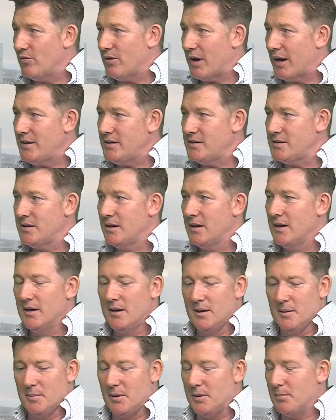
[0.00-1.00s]
race,
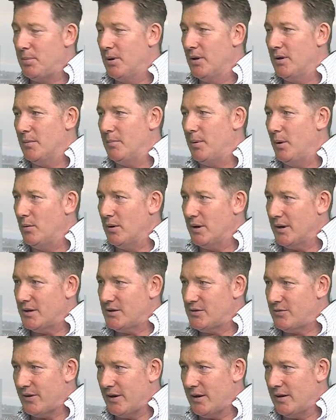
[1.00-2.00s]
but put the ball at
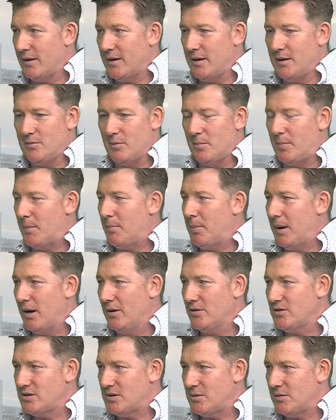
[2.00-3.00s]
his feet and he will be
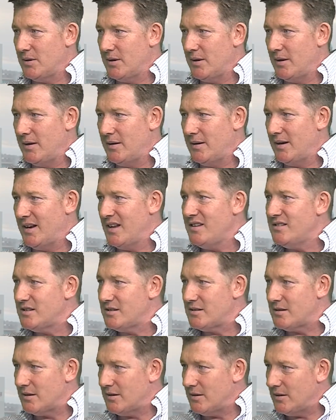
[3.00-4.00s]
past you in an
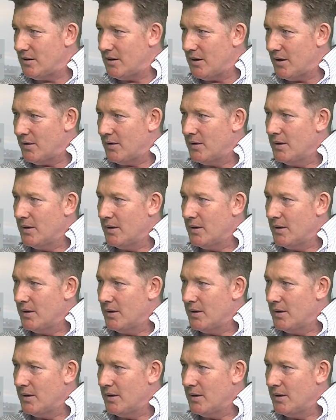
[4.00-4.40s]
instant, you know.